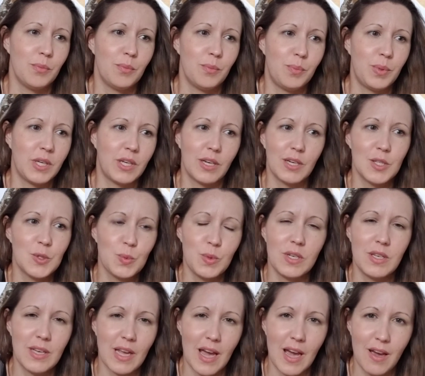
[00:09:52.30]
because we
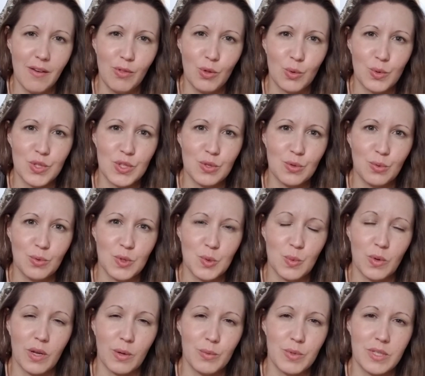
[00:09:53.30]
didn't have those tools when
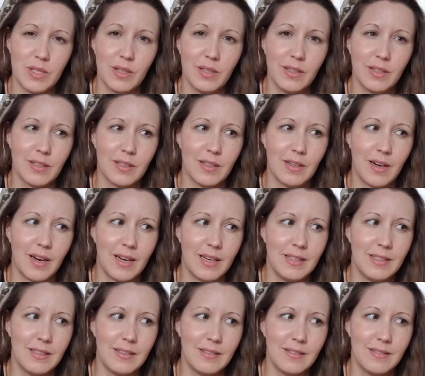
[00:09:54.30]
I was younger, I
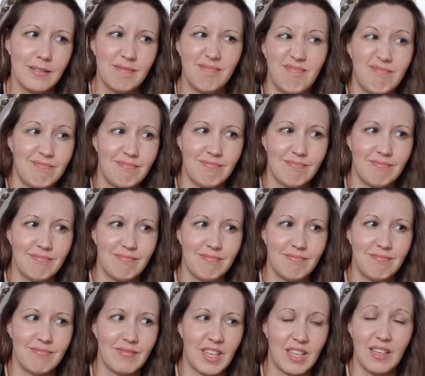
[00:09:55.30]
didn't
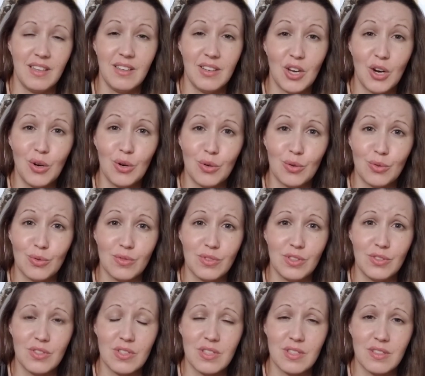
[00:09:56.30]
I didn't know. You
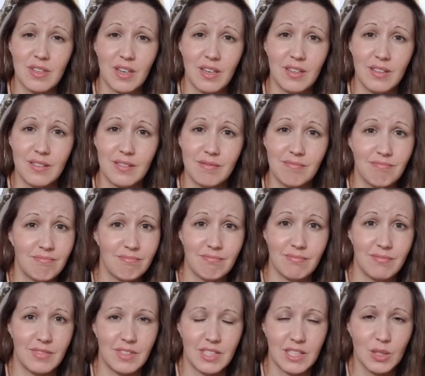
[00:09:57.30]
just kind of
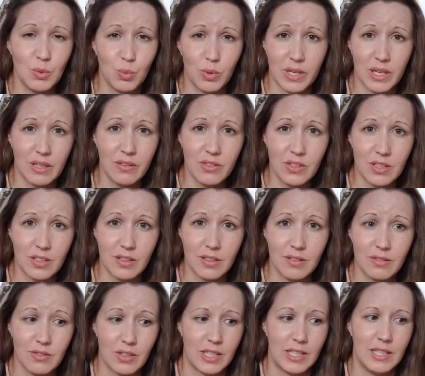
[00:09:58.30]
did whatever,
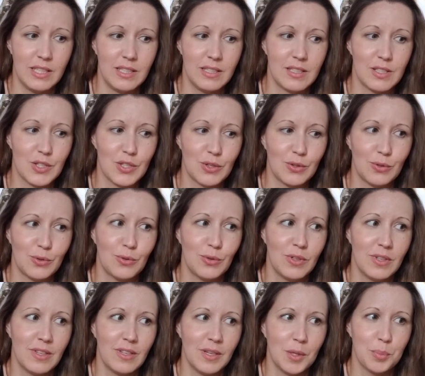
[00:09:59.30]
right? So
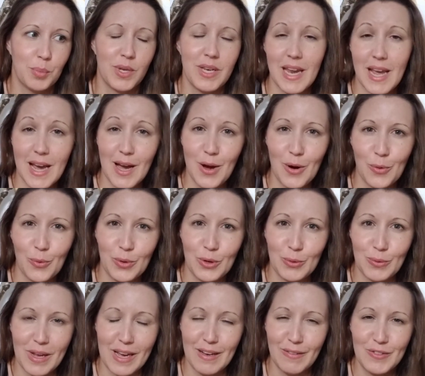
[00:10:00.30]
but now we
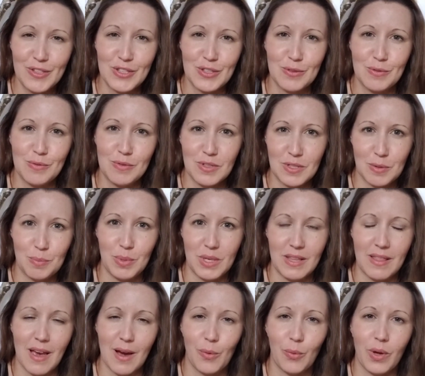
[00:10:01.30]
don't have to to be
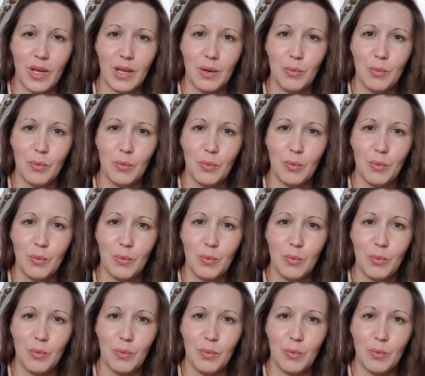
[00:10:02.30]
that way.